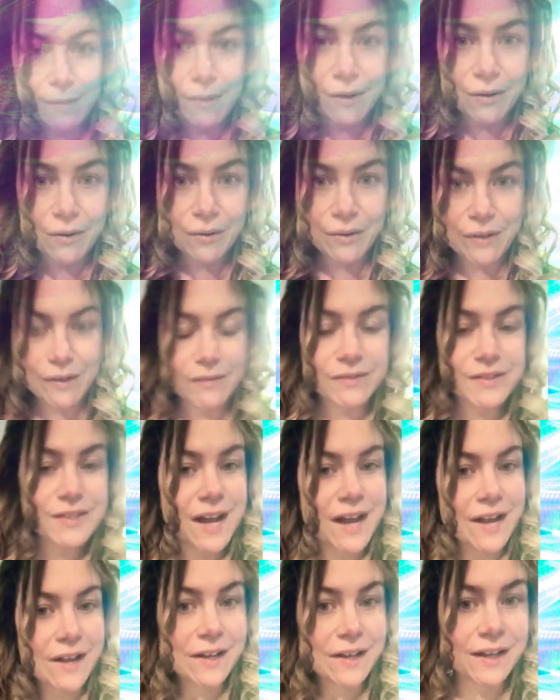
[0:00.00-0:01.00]
the middle of
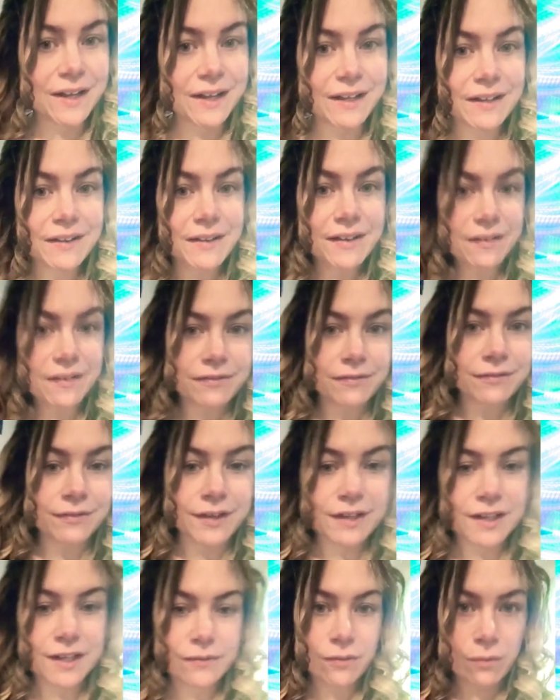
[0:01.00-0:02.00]
styling the
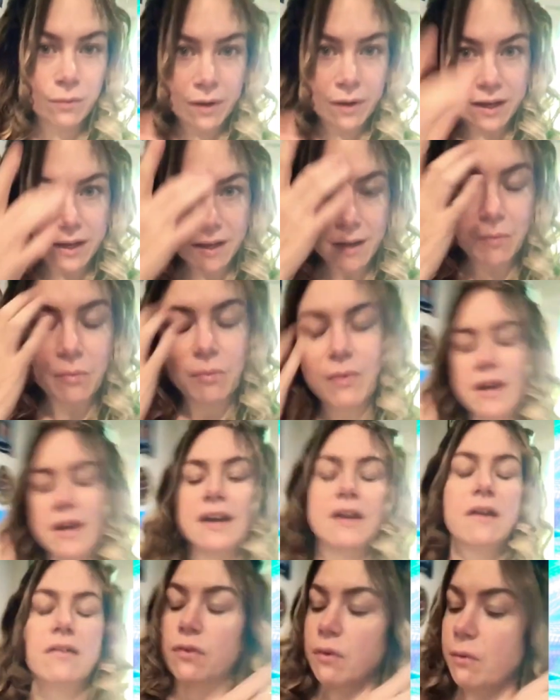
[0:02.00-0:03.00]
free giveaway on
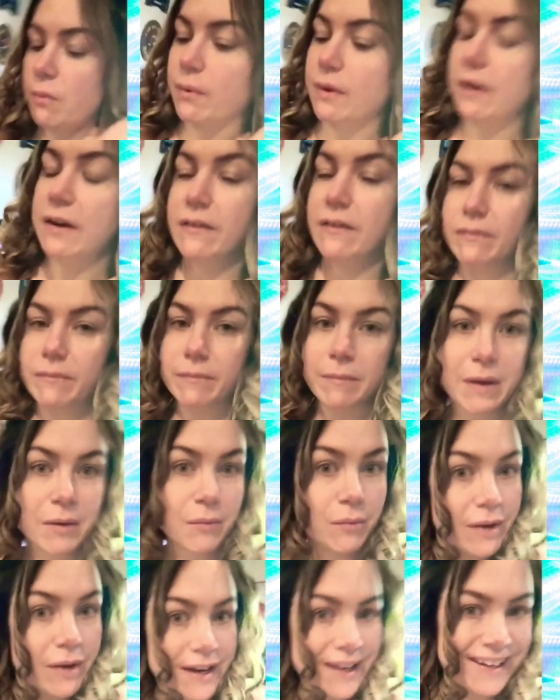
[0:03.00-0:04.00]
wig from one of my
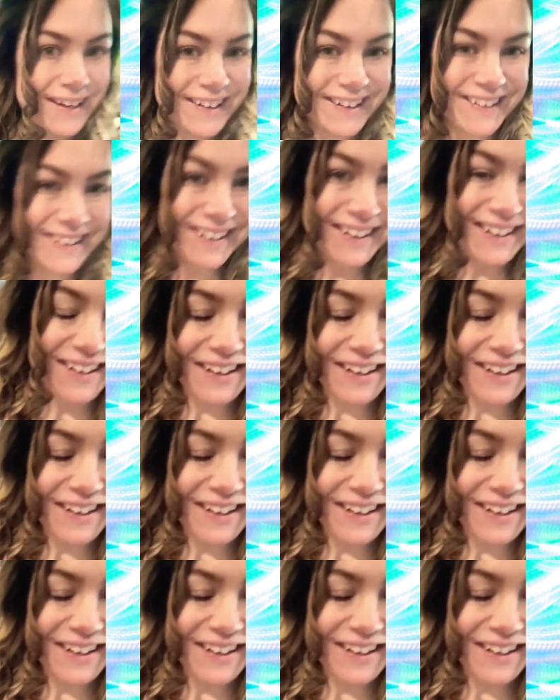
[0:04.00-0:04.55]
winning